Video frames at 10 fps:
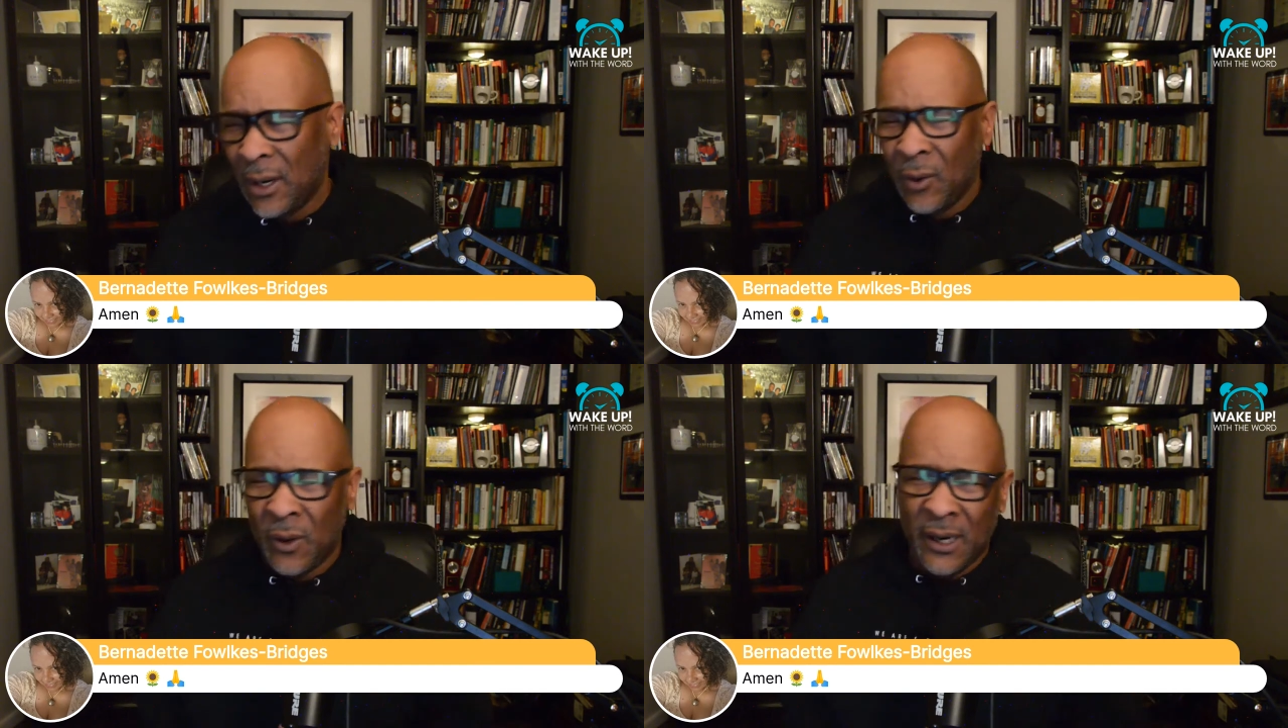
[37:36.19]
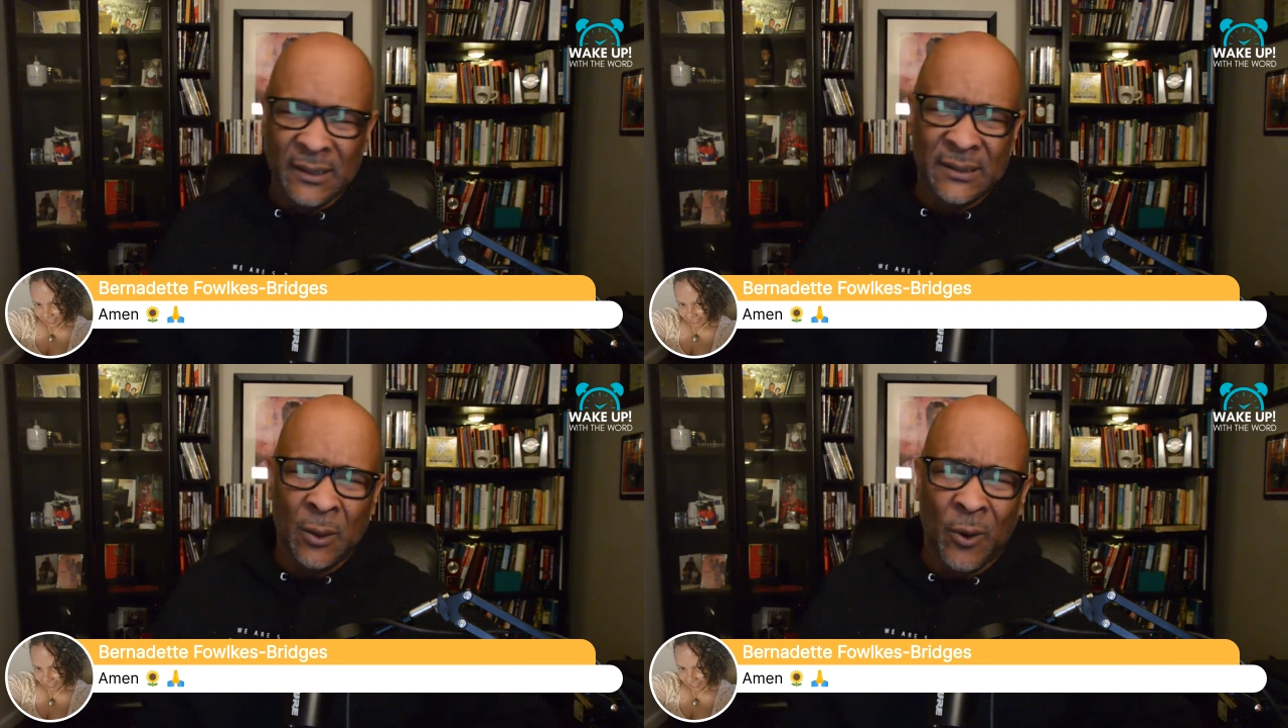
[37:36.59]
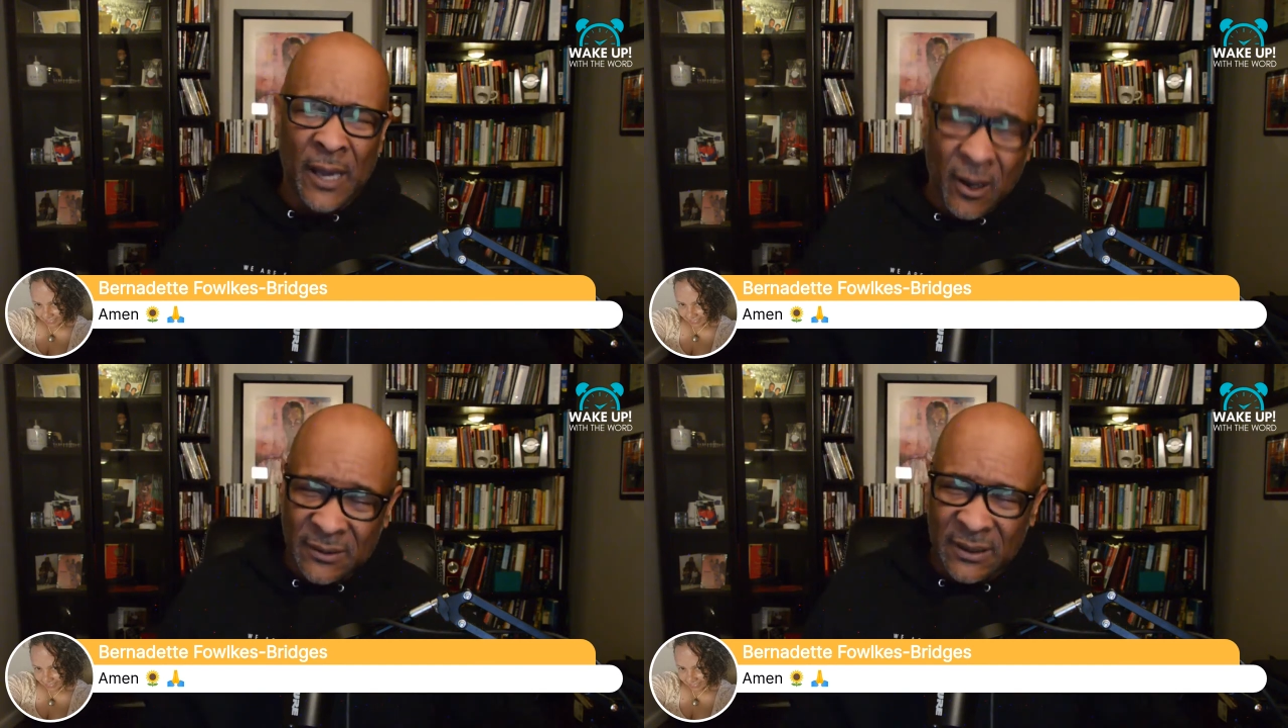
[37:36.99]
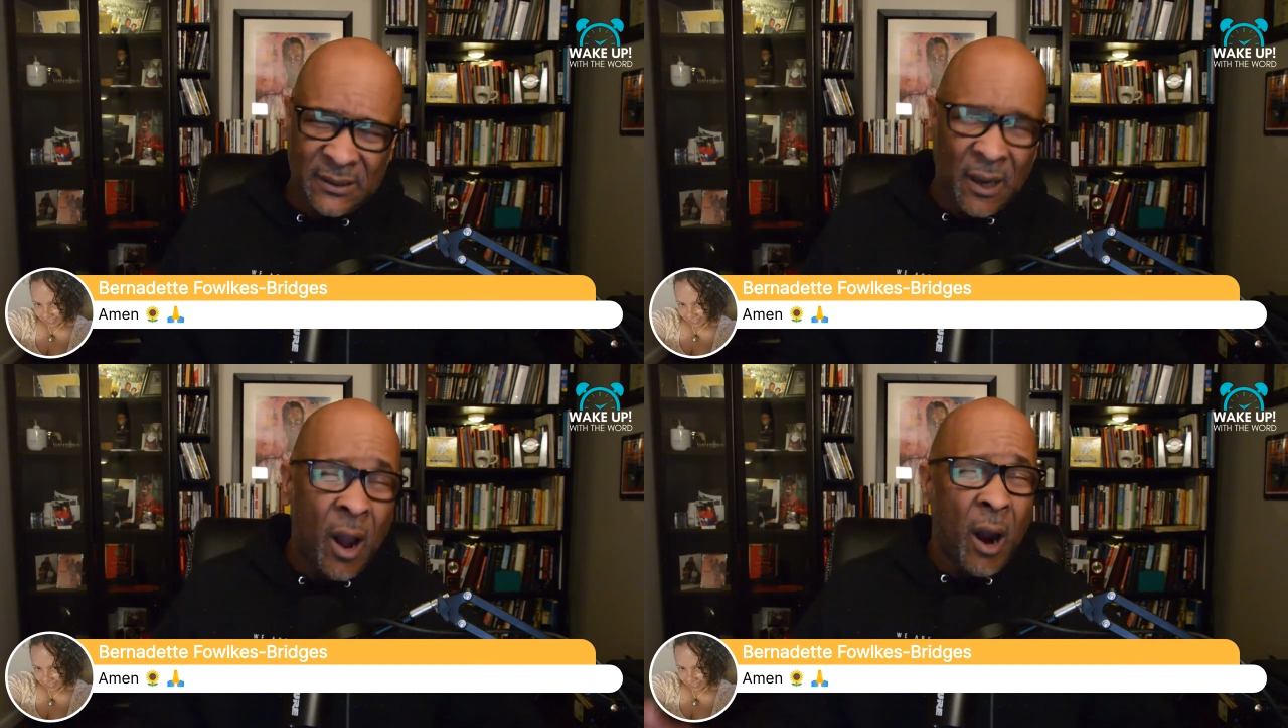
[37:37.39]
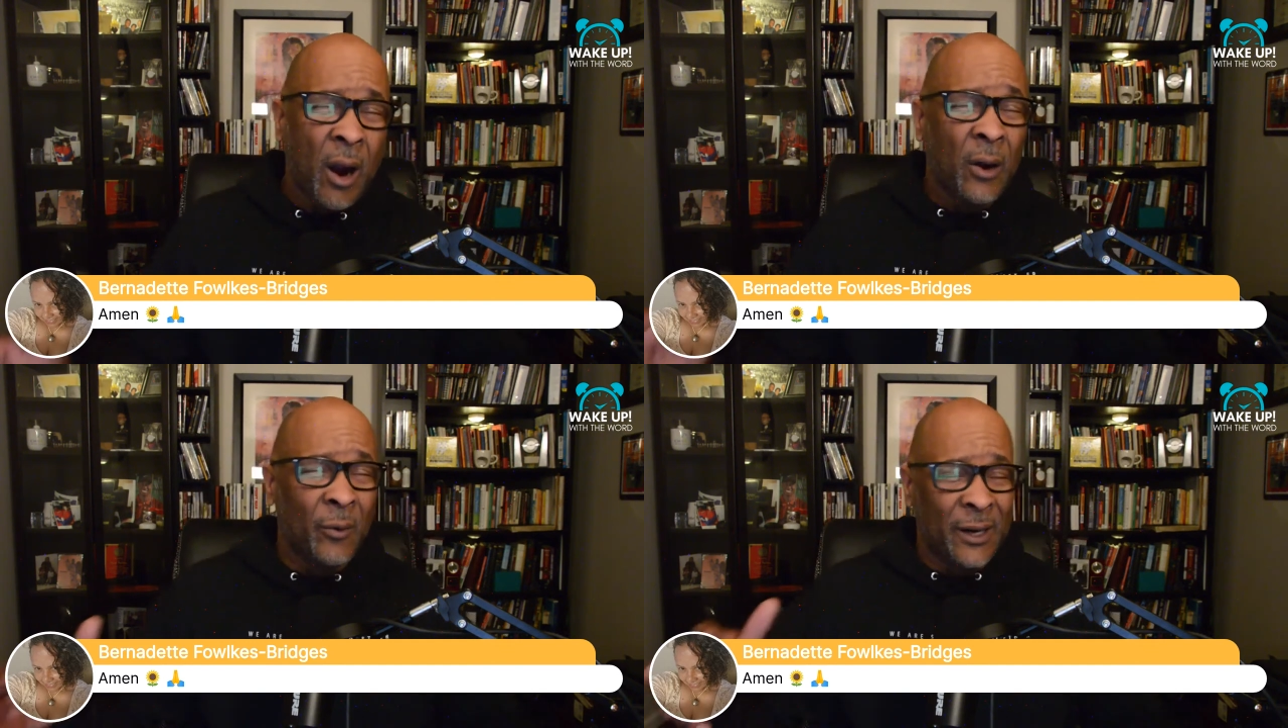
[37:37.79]
we're in someone else's car,
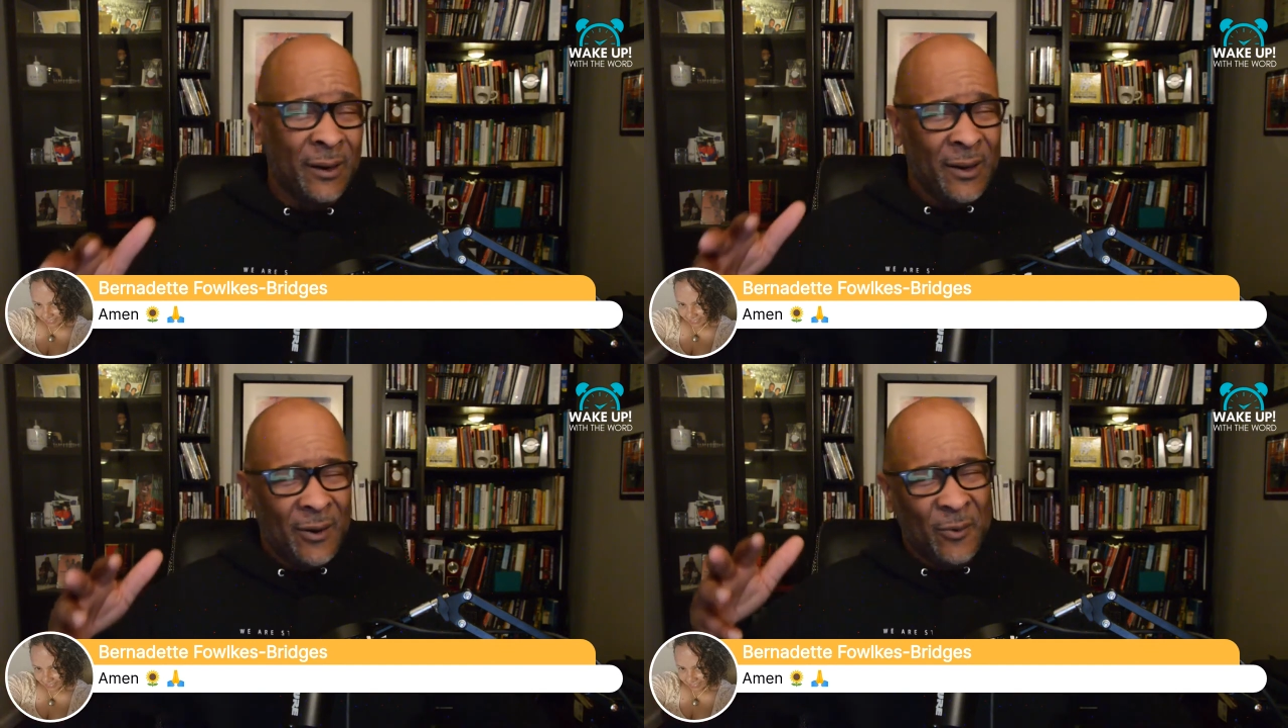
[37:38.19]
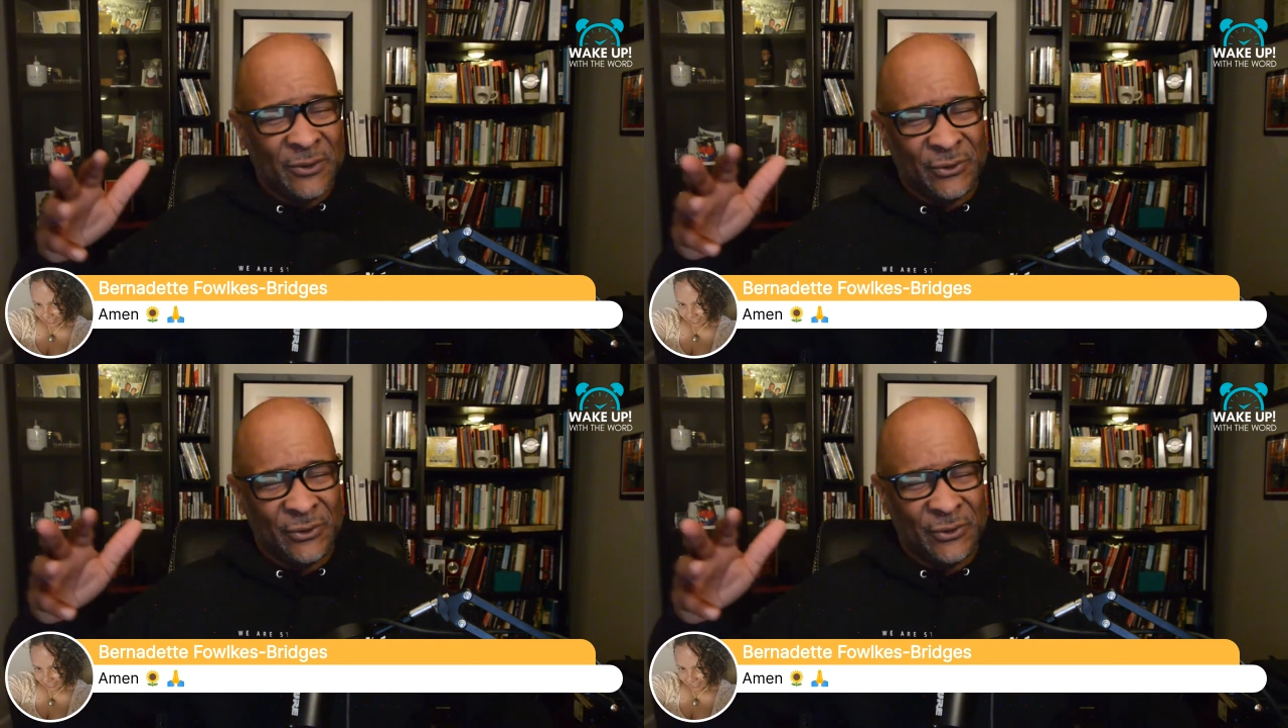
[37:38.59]
or we're